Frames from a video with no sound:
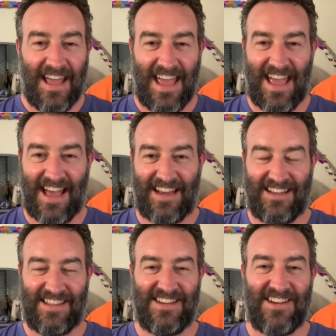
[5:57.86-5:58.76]
and
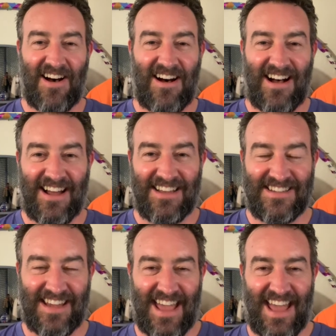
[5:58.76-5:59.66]
the
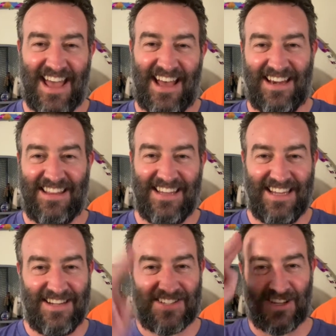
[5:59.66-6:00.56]
nods and
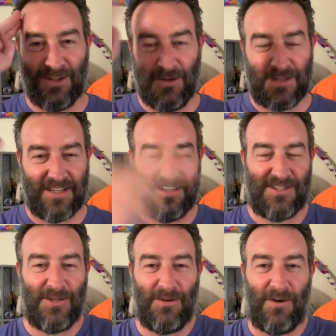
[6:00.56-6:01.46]
the salute
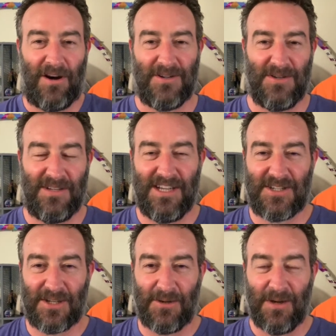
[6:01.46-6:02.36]
to R two D
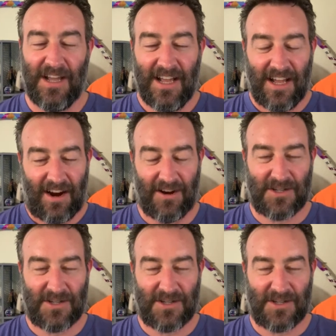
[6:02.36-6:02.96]
two. R